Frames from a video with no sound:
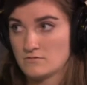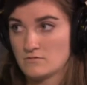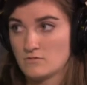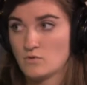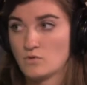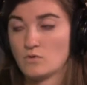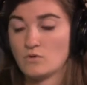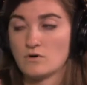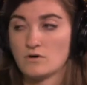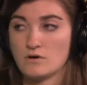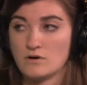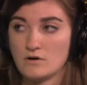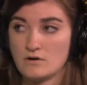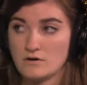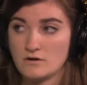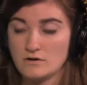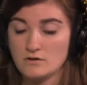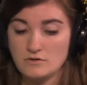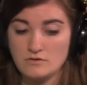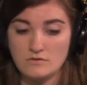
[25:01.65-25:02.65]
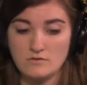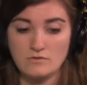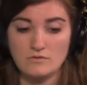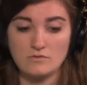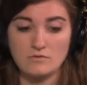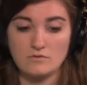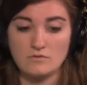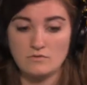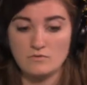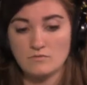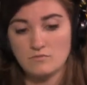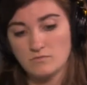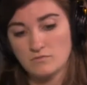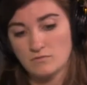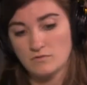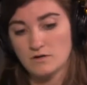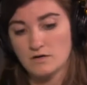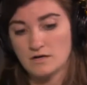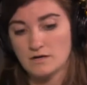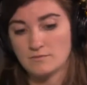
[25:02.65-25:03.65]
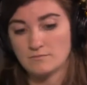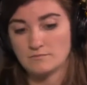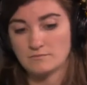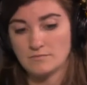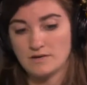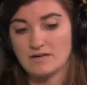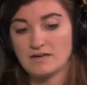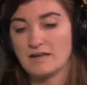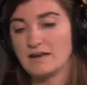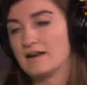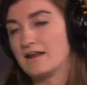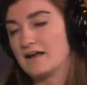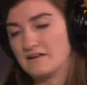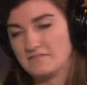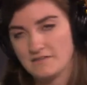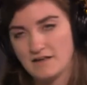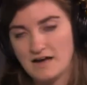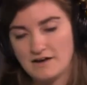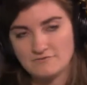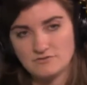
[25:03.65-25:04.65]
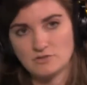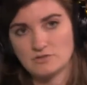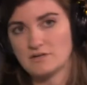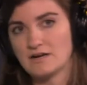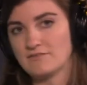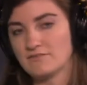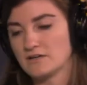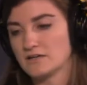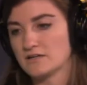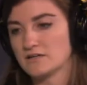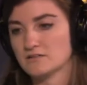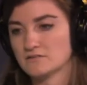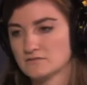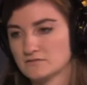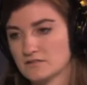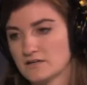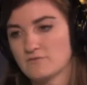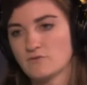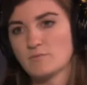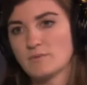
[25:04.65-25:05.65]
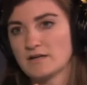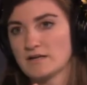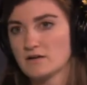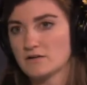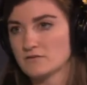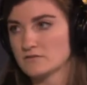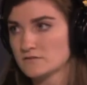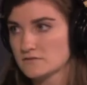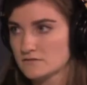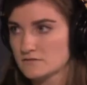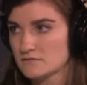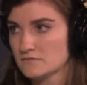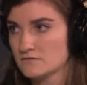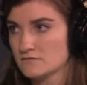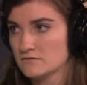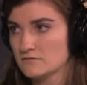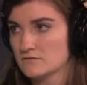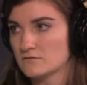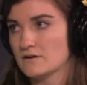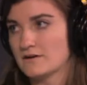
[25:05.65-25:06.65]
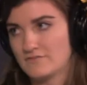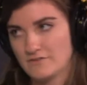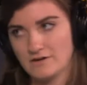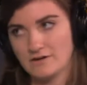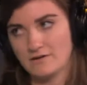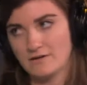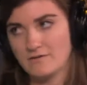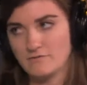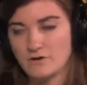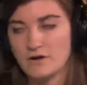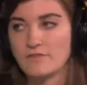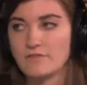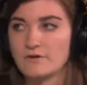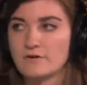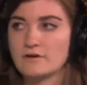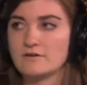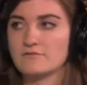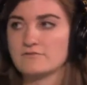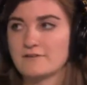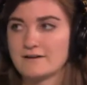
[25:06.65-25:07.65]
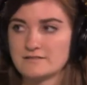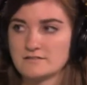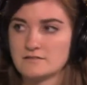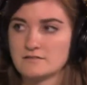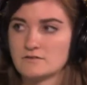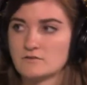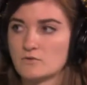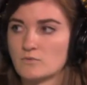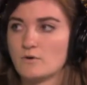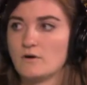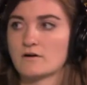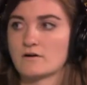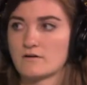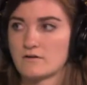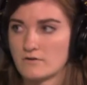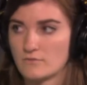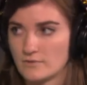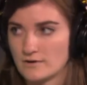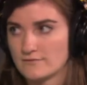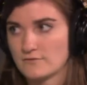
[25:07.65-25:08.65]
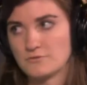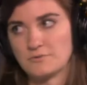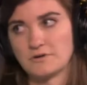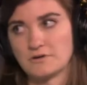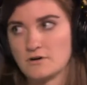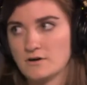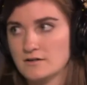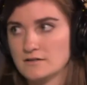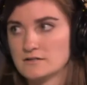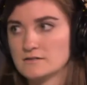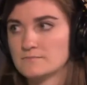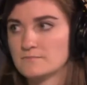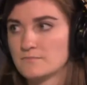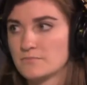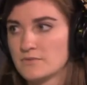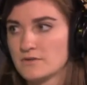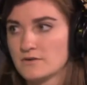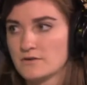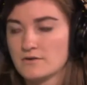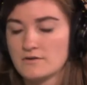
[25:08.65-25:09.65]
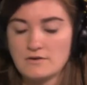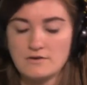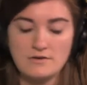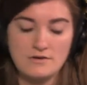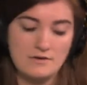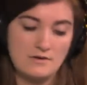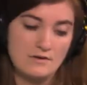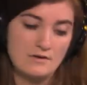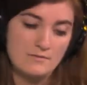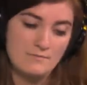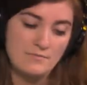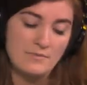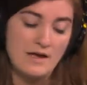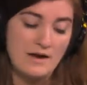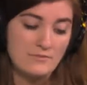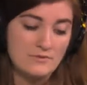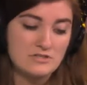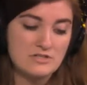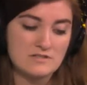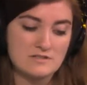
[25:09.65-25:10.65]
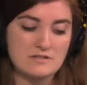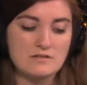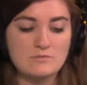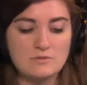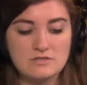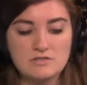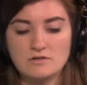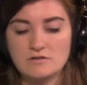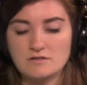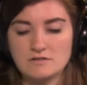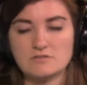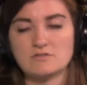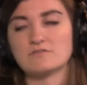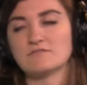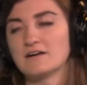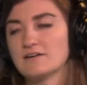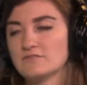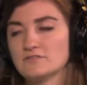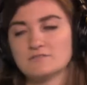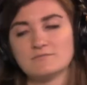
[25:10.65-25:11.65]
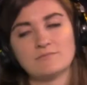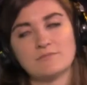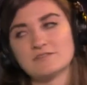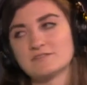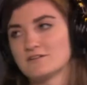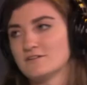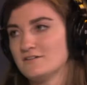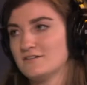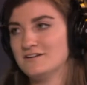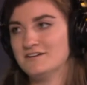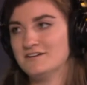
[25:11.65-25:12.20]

or you um, and and after having killed everybody else or every every other infected or walker or whatever you want to call them. Right. I would just it would turn to survival. That's all.